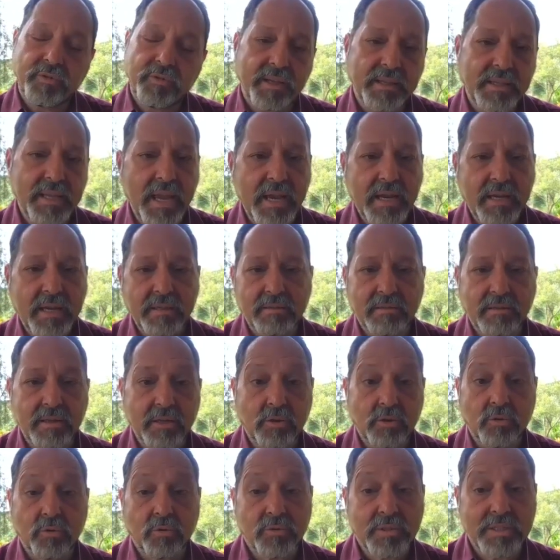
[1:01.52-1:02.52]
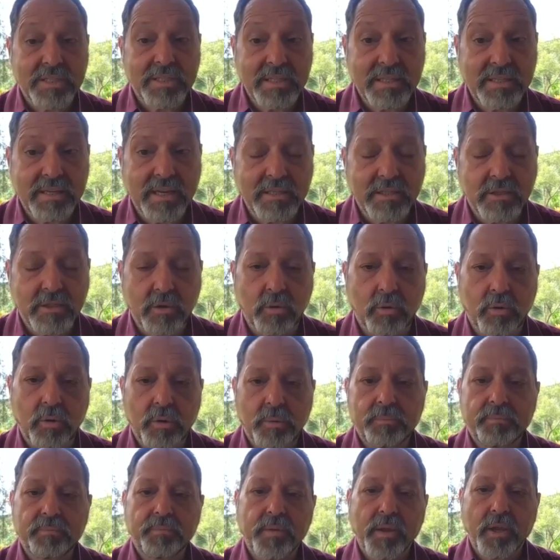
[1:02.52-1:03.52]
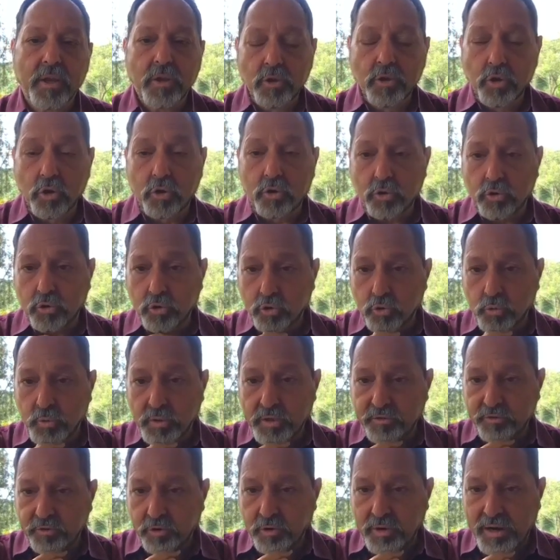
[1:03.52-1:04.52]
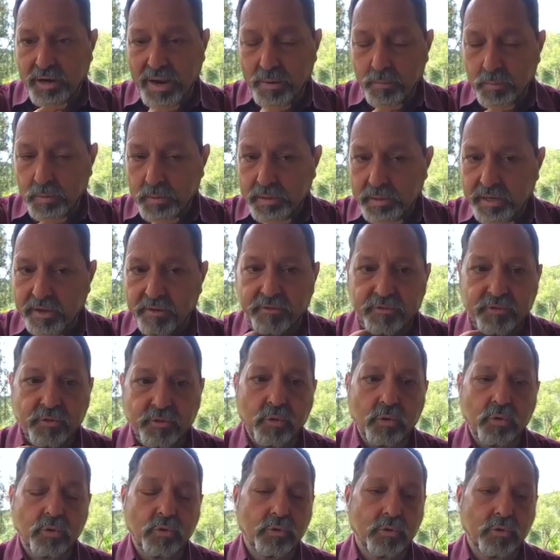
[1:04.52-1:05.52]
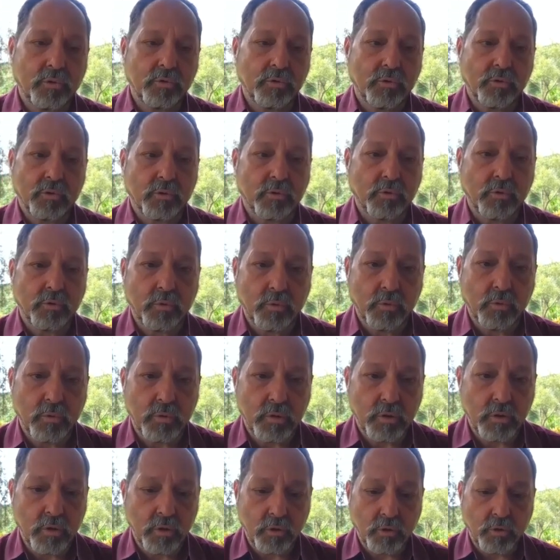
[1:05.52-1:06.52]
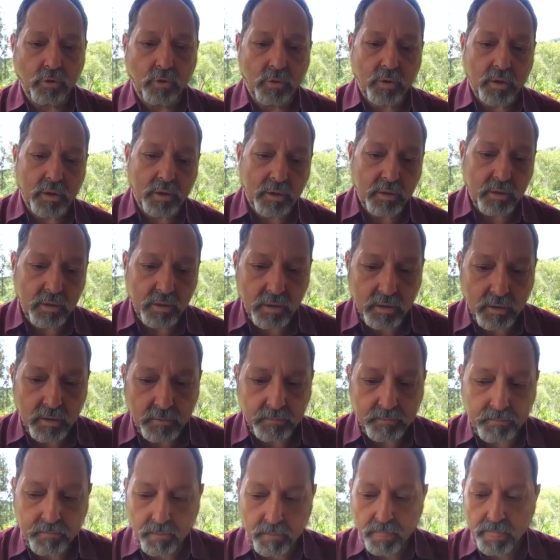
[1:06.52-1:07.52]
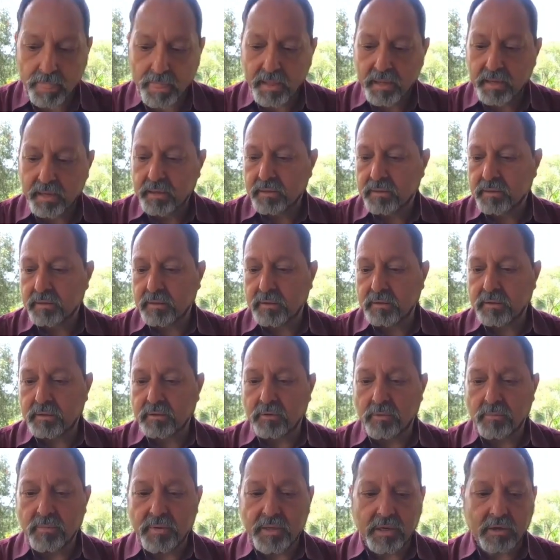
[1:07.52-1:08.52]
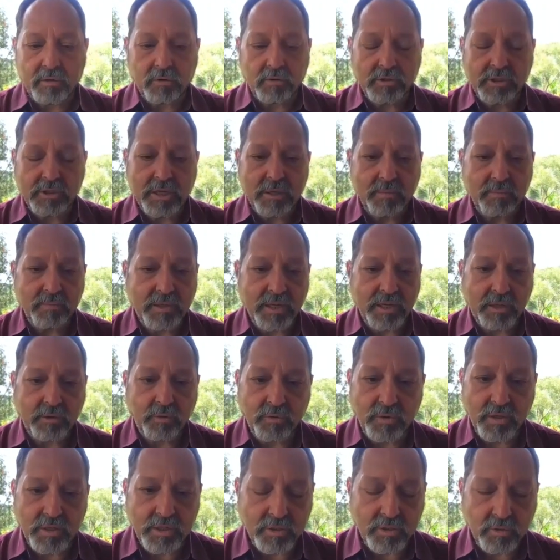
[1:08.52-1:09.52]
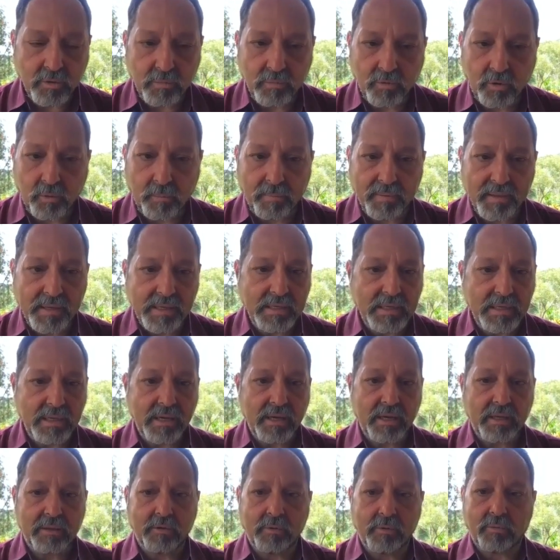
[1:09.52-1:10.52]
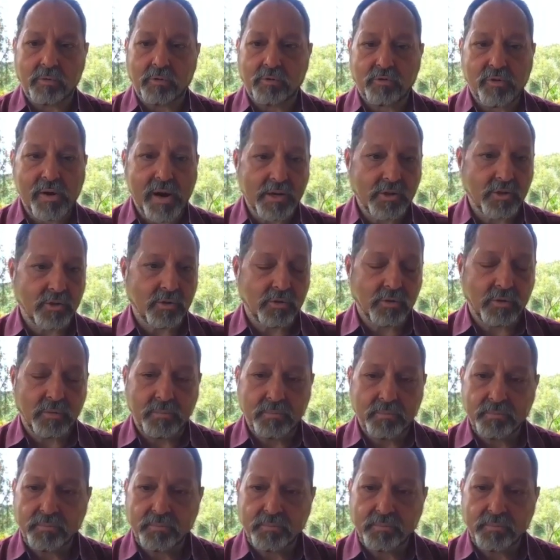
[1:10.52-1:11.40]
that neck and think you don't see that. So you could do 24-hour if you are the medical team tell you there's no more bleeding and no more fracture,